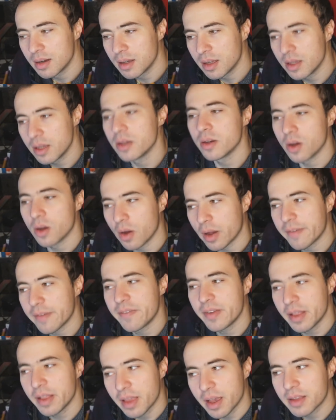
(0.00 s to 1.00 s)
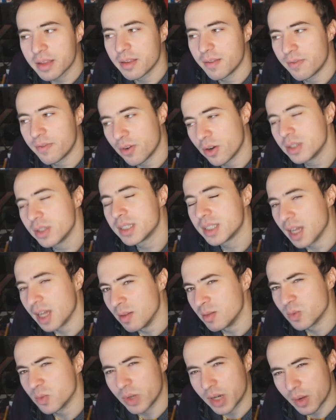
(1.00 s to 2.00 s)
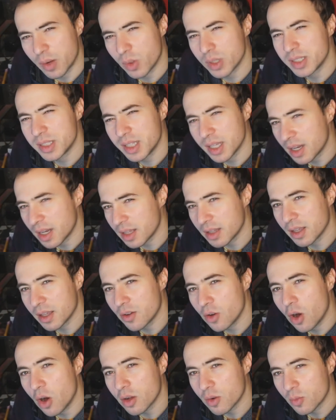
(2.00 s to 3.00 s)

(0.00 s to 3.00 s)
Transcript: you know, I feel like the first times when I was hitting the gong